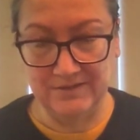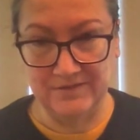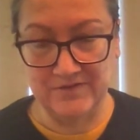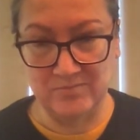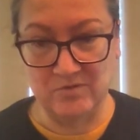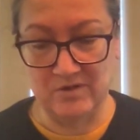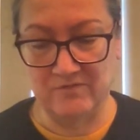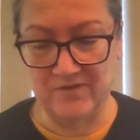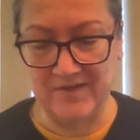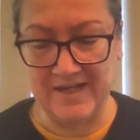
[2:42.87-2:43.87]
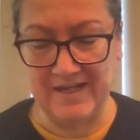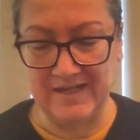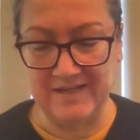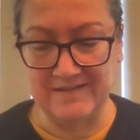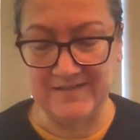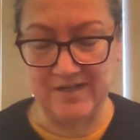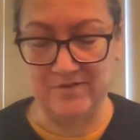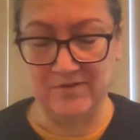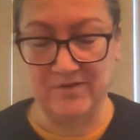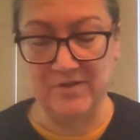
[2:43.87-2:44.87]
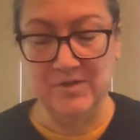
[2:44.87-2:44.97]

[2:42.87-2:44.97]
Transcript: support for that is Standard